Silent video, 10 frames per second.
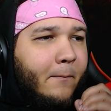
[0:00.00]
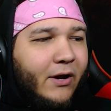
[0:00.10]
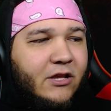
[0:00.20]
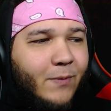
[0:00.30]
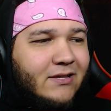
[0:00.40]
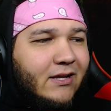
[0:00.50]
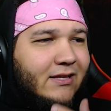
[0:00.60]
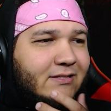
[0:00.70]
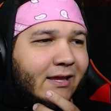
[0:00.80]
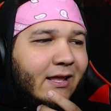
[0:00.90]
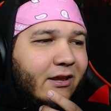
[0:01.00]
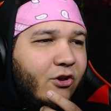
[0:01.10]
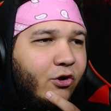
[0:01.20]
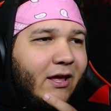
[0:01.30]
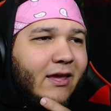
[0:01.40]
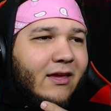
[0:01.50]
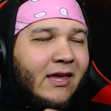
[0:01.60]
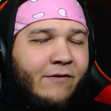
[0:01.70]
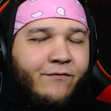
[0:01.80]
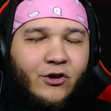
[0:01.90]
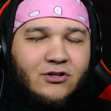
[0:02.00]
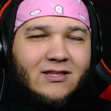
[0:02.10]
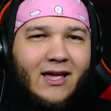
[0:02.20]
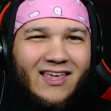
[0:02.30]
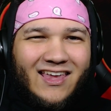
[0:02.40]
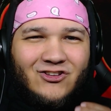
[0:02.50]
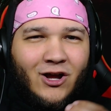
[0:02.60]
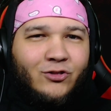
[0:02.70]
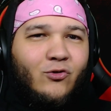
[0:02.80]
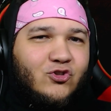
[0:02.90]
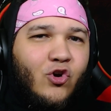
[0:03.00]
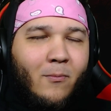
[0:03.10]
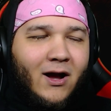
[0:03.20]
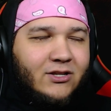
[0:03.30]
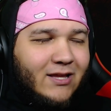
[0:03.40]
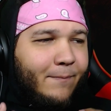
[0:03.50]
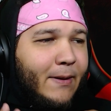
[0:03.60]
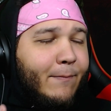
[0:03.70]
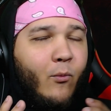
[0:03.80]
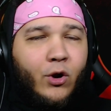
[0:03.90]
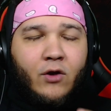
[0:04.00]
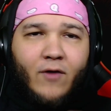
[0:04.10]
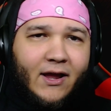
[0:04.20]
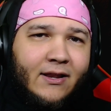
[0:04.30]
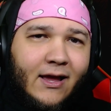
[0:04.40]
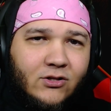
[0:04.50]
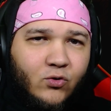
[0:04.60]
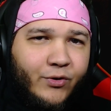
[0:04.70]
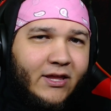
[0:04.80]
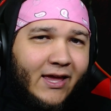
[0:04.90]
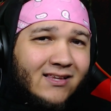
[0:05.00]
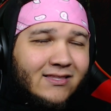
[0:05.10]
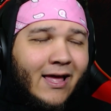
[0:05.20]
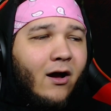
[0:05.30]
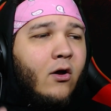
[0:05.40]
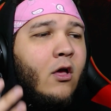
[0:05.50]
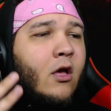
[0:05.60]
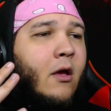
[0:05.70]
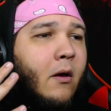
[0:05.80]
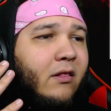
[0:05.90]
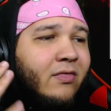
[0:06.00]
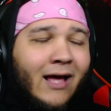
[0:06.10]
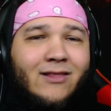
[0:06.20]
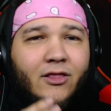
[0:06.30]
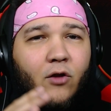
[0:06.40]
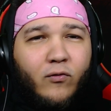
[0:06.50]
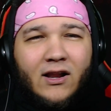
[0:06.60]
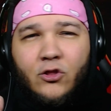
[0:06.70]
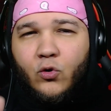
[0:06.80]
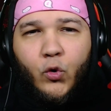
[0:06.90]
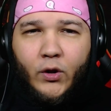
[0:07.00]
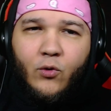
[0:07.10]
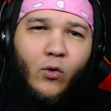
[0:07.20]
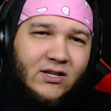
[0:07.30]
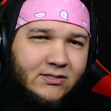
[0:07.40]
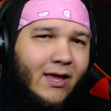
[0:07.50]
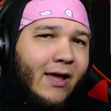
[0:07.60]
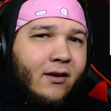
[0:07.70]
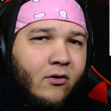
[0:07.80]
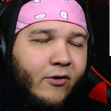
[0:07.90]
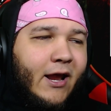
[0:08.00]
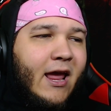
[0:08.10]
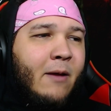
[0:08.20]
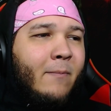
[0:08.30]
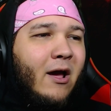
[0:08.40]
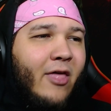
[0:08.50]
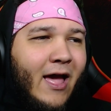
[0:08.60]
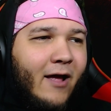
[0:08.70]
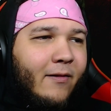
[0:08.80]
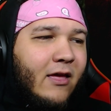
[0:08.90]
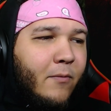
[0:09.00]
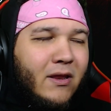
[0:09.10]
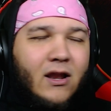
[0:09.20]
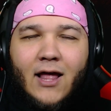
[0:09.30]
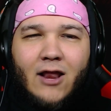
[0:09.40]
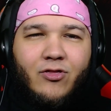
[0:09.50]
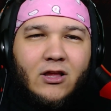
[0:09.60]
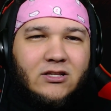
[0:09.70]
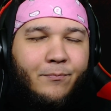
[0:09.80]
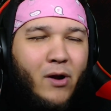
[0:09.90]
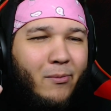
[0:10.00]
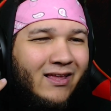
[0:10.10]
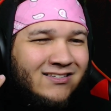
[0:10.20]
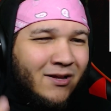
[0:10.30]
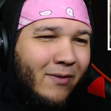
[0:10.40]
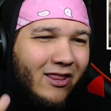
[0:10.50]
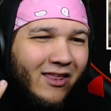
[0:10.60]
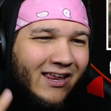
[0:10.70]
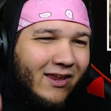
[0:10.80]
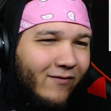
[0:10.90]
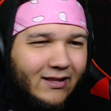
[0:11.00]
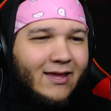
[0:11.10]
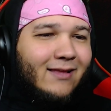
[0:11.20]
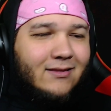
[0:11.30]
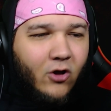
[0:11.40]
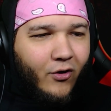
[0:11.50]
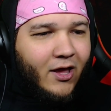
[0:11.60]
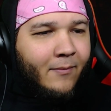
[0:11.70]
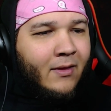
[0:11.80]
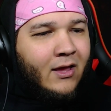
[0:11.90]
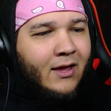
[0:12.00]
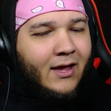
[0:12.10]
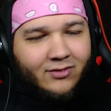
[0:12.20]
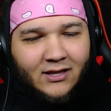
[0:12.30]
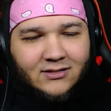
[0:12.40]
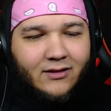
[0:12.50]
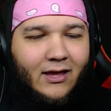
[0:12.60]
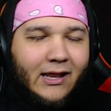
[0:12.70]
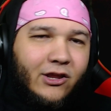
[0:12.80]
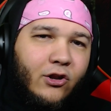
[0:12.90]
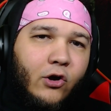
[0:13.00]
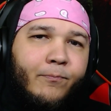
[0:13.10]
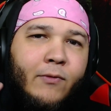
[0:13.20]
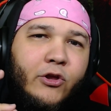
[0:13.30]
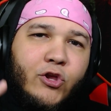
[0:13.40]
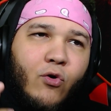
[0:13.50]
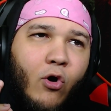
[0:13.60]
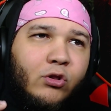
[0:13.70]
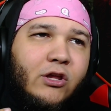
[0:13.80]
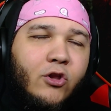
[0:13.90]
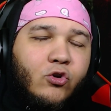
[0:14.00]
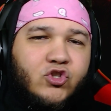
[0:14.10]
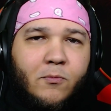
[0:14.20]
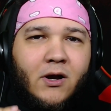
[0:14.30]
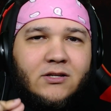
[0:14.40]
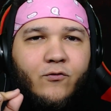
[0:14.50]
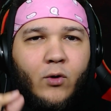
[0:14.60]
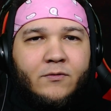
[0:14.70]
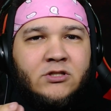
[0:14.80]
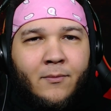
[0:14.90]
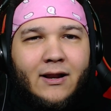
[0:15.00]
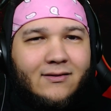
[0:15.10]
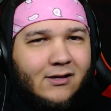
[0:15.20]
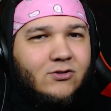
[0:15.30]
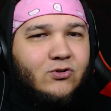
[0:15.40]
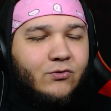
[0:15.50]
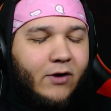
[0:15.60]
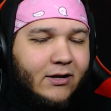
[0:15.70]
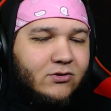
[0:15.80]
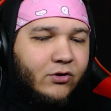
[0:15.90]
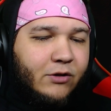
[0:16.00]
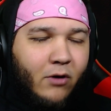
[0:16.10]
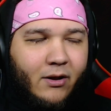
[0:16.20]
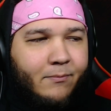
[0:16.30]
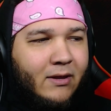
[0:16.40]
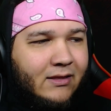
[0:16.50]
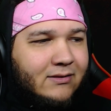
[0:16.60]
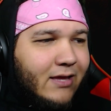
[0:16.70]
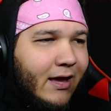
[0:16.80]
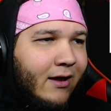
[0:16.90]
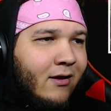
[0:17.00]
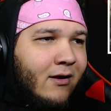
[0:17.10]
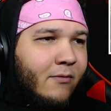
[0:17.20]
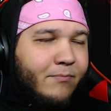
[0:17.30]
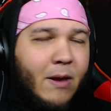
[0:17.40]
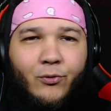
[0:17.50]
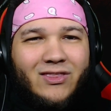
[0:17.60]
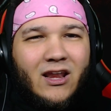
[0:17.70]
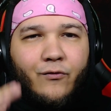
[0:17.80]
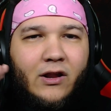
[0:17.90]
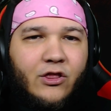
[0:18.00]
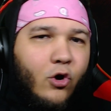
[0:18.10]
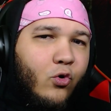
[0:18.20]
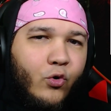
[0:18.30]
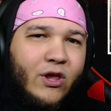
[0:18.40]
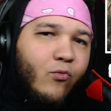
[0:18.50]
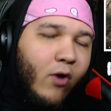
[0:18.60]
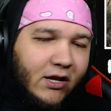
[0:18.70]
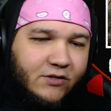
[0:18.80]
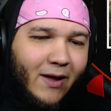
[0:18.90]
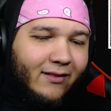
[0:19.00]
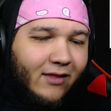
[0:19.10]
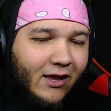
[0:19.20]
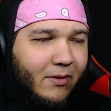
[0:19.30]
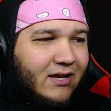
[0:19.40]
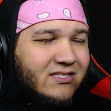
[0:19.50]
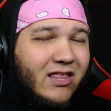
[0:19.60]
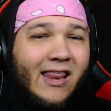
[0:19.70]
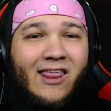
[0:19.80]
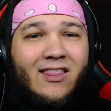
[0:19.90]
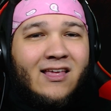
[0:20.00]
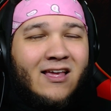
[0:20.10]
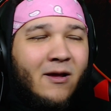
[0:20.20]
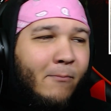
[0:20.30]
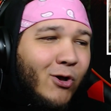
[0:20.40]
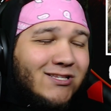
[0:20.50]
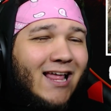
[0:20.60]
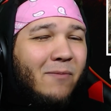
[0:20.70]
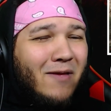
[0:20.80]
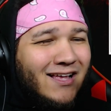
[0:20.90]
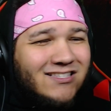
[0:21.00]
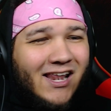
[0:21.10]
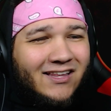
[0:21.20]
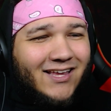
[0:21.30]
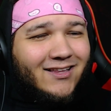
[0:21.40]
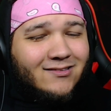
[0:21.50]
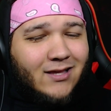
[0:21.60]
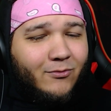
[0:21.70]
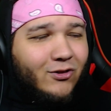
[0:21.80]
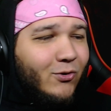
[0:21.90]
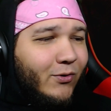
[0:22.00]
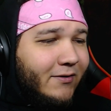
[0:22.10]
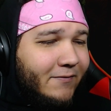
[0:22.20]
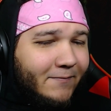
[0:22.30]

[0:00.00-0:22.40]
But he's basically saying like, yo, like, he feels like he's gone through so much that people wouldn't recognize who he is now. Not that they really knew who he was then, right? And by that, it can mean a lot of things. Like, probably like somebody didn't really get to know him, things like that. Like, you know, you only know so much of what somebody tells you, right? So he probably means that people didn't really know who he was back then because they didn't, most likely because they didn't take the time to do it.